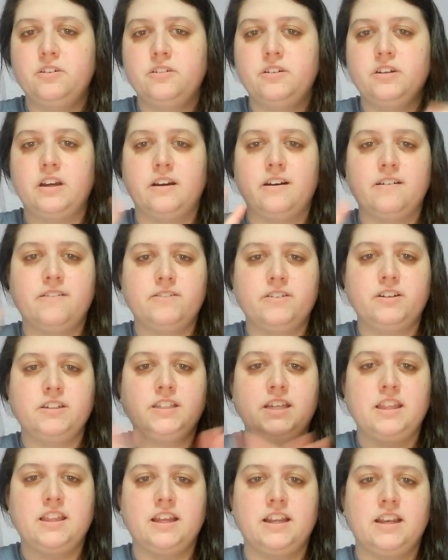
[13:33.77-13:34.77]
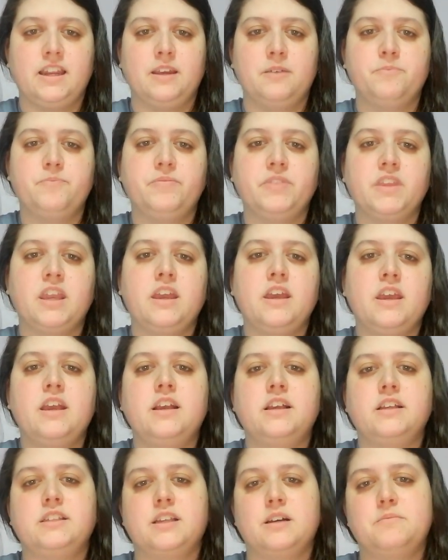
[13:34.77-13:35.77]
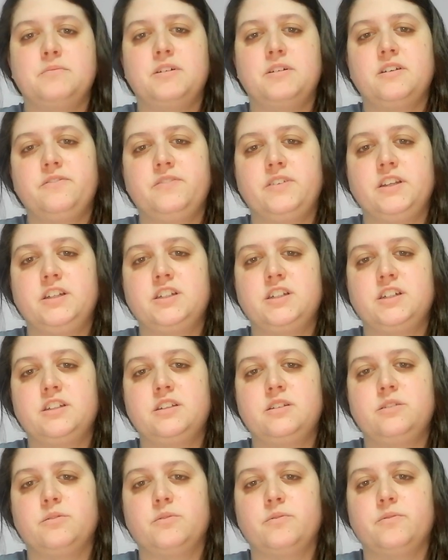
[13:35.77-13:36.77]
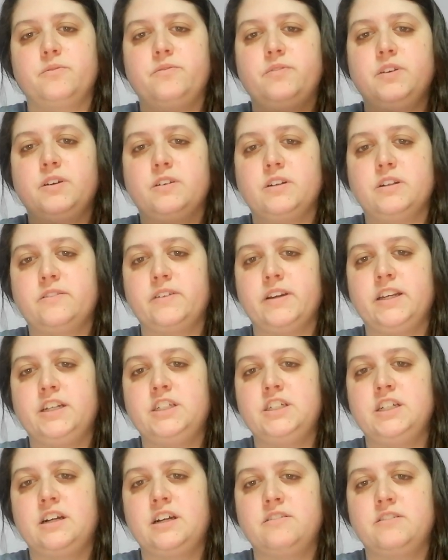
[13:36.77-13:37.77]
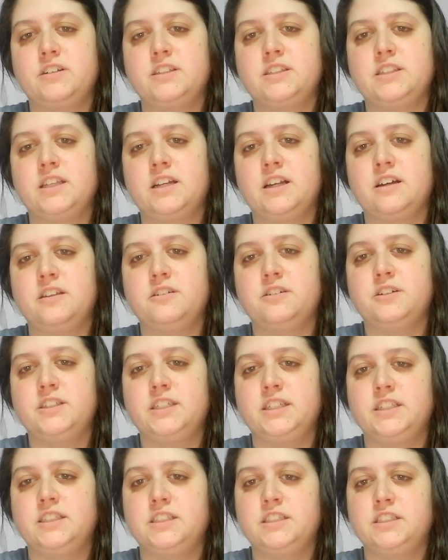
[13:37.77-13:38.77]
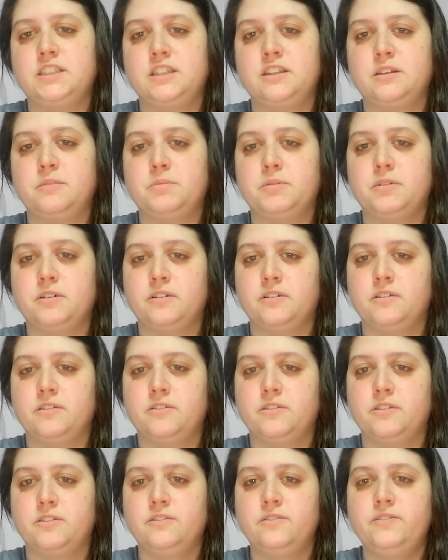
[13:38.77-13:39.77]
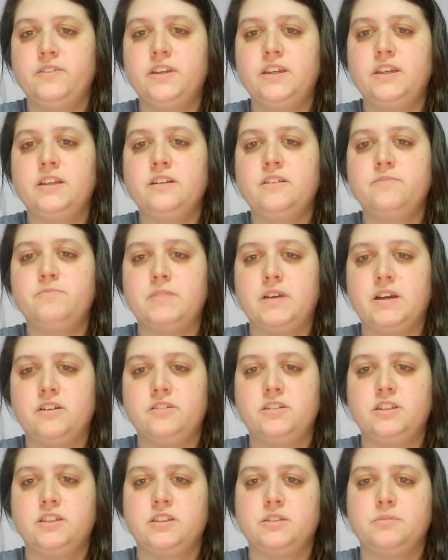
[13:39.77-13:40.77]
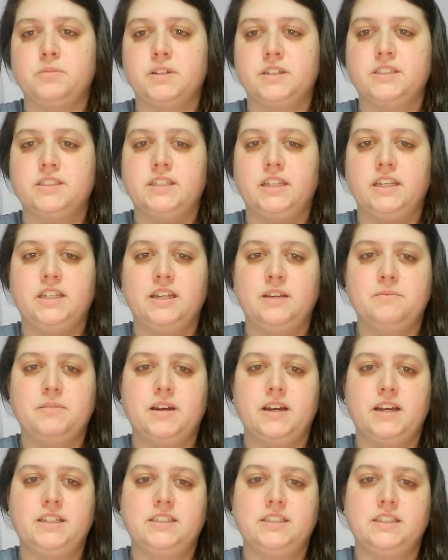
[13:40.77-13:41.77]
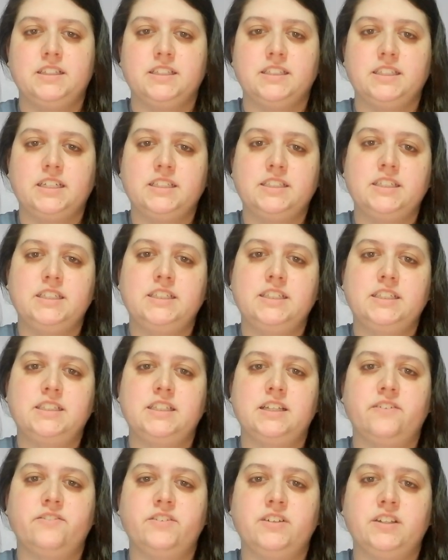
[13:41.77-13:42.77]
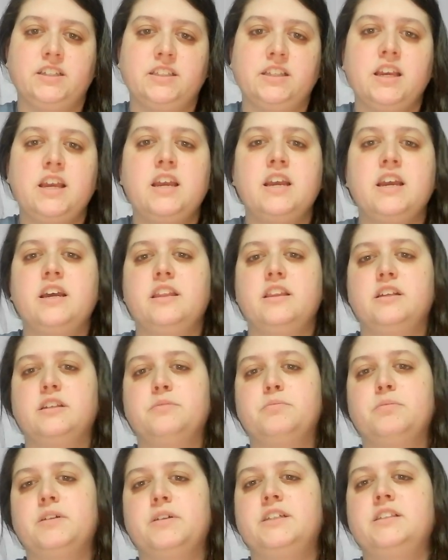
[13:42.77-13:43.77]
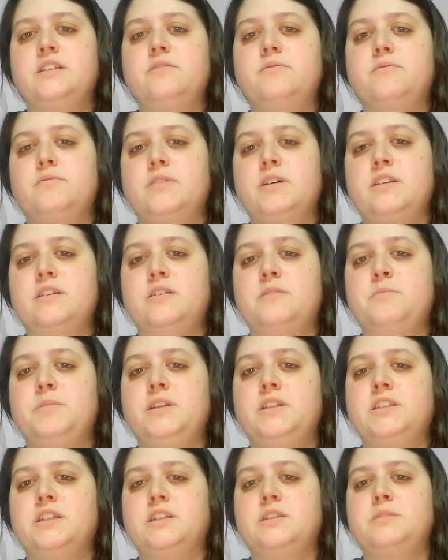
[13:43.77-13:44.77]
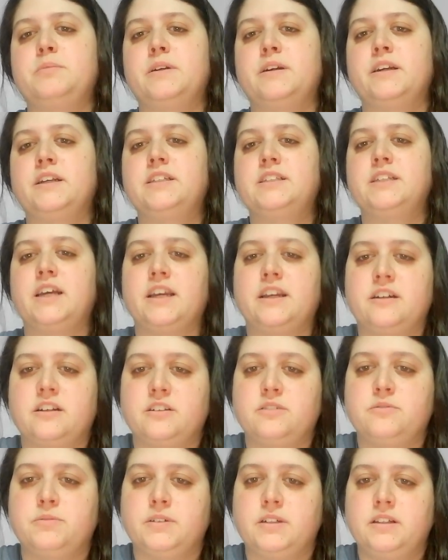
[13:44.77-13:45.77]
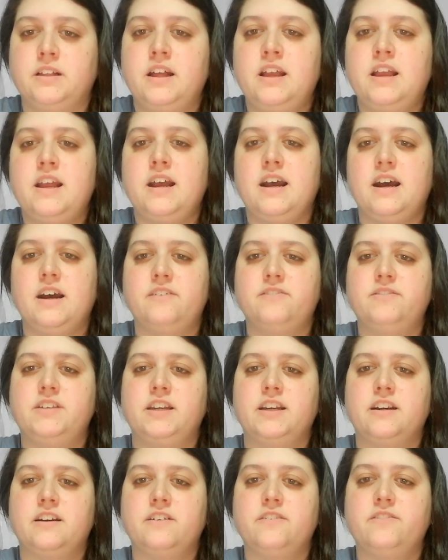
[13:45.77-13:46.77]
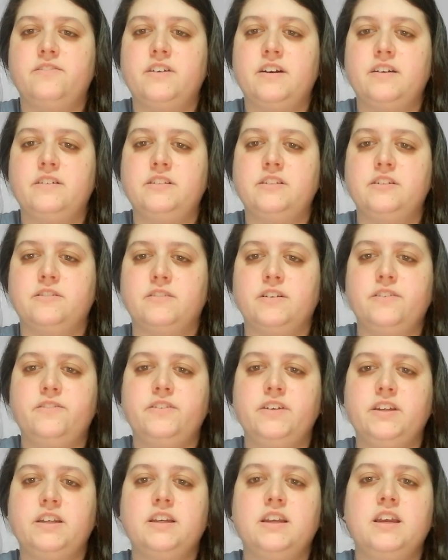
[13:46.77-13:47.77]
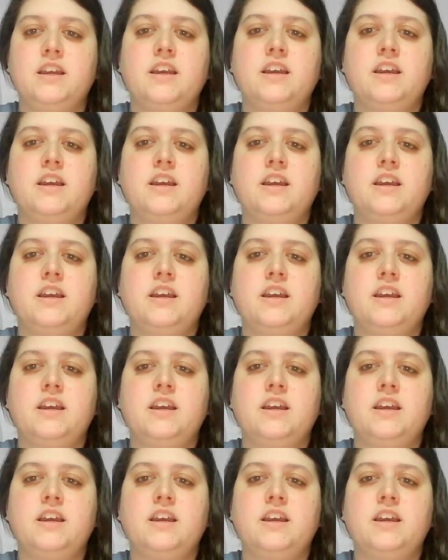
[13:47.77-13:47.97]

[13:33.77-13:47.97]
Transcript: however you say that name, summer features fewer rain showers than other seasons in the Peruvian mountains, plus daytime highs in the 60s and 70s. This pleasant weather means experienced hikers will have terrific.